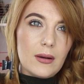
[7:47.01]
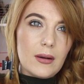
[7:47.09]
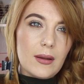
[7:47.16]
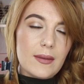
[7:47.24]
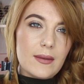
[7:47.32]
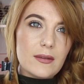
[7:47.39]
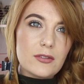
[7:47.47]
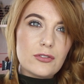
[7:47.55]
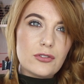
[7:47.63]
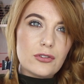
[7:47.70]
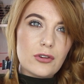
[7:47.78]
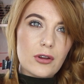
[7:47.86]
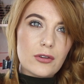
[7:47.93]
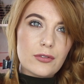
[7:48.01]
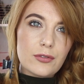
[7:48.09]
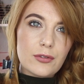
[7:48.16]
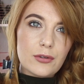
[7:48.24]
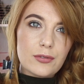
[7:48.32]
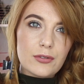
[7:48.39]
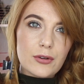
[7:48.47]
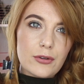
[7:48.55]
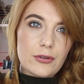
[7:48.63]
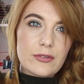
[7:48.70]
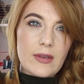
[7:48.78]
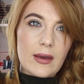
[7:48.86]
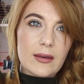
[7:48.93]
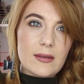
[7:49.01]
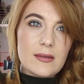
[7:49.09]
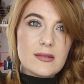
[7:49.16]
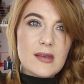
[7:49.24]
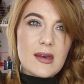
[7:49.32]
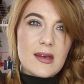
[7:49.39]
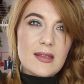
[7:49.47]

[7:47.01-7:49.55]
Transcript: like this just for a few seconds.